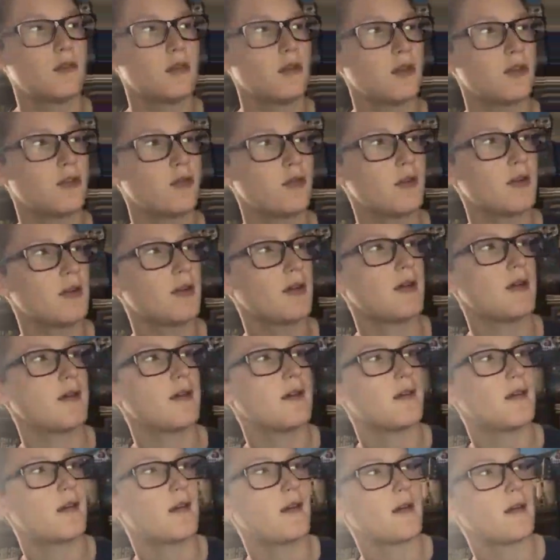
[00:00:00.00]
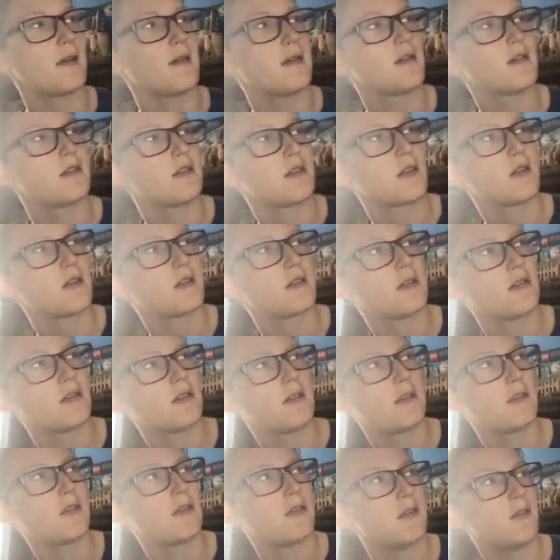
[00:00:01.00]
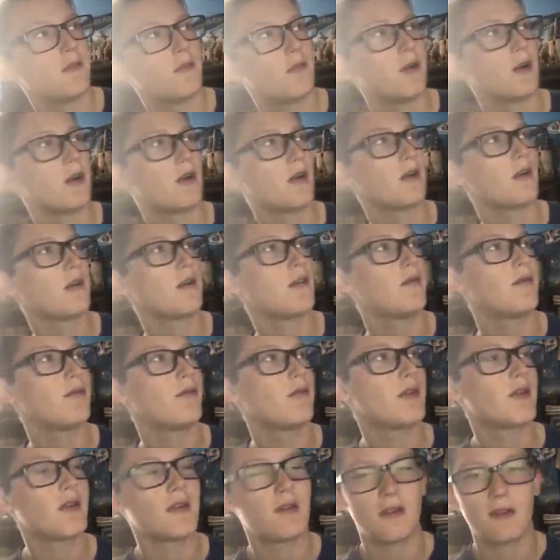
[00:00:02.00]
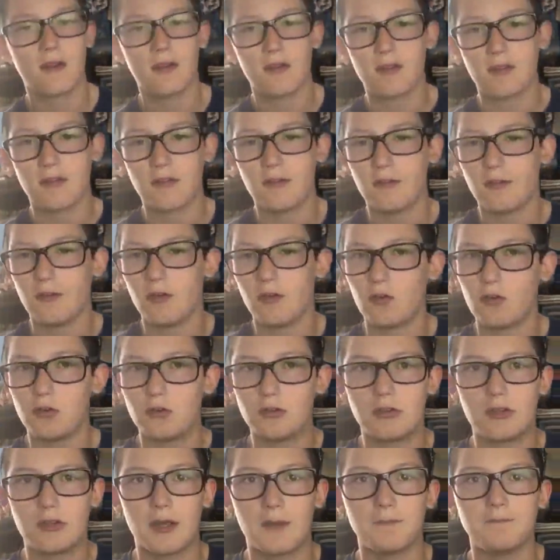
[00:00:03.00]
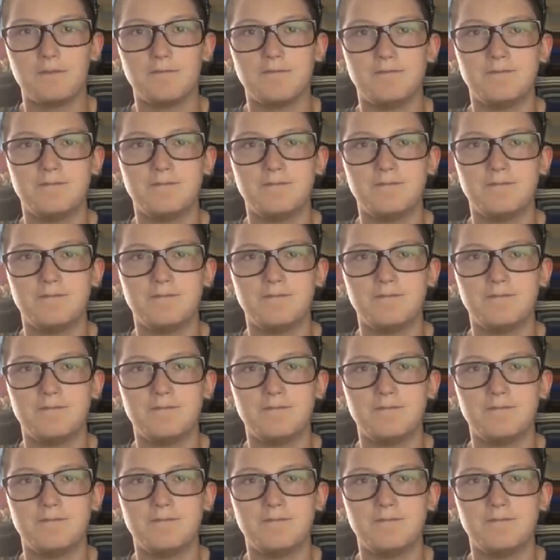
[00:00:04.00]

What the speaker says: You know what? I can start to see where this theory holds up.